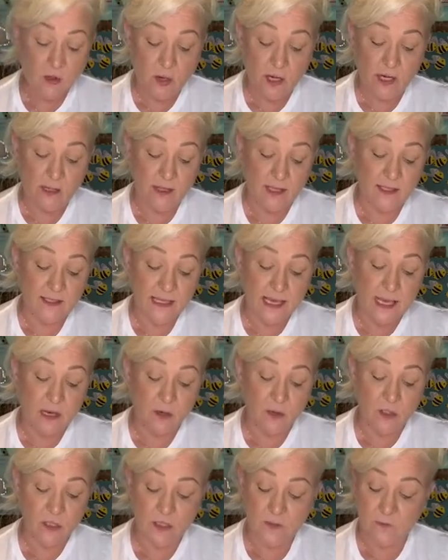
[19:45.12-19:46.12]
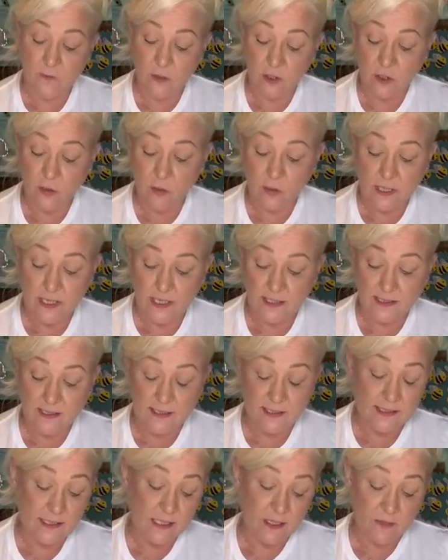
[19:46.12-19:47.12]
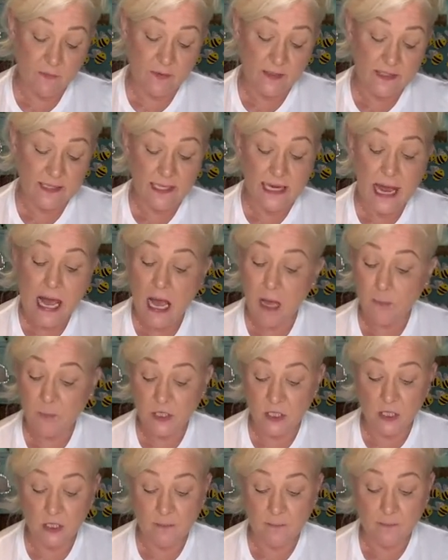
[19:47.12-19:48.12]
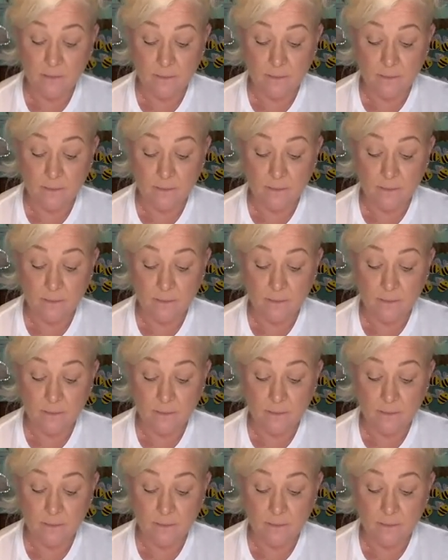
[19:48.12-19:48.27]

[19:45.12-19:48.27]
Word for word: try these out just for you guys to see if it's an option.